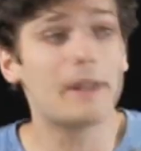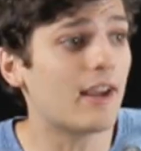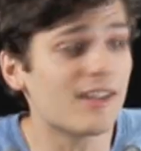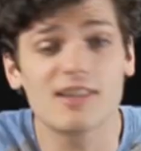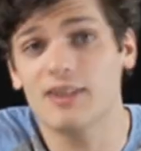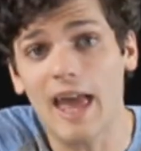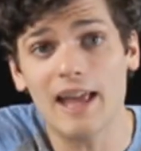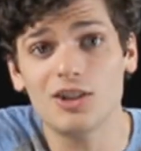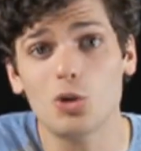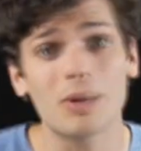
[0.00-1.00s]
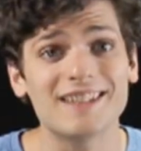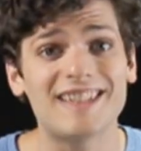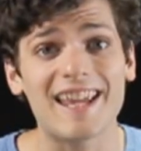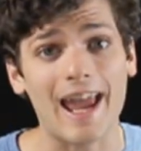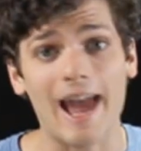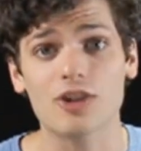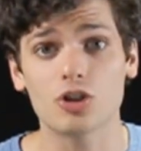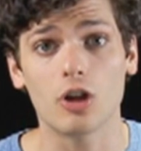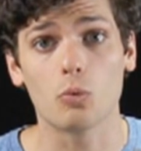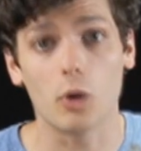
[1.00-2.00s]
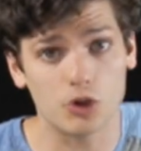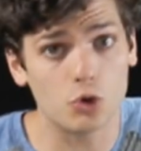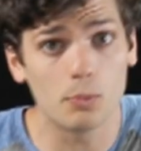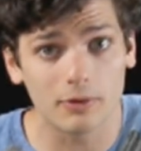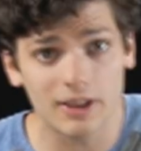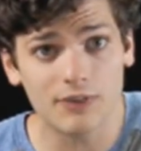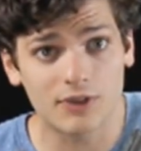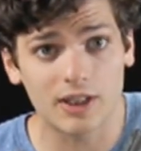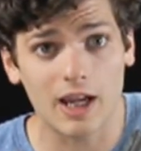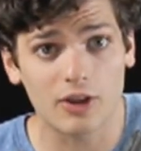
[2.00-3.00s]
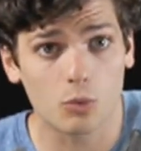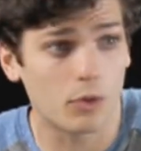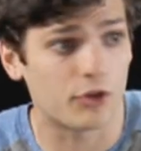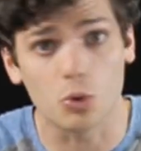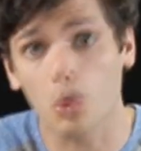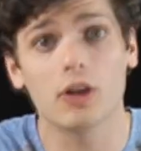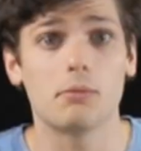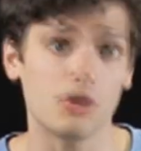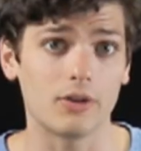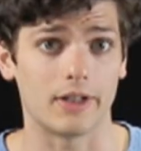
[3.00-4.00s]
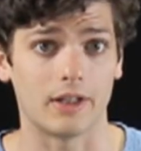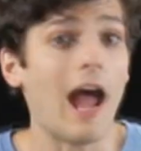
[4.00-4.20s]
because then you can take action on what you believe together with your community.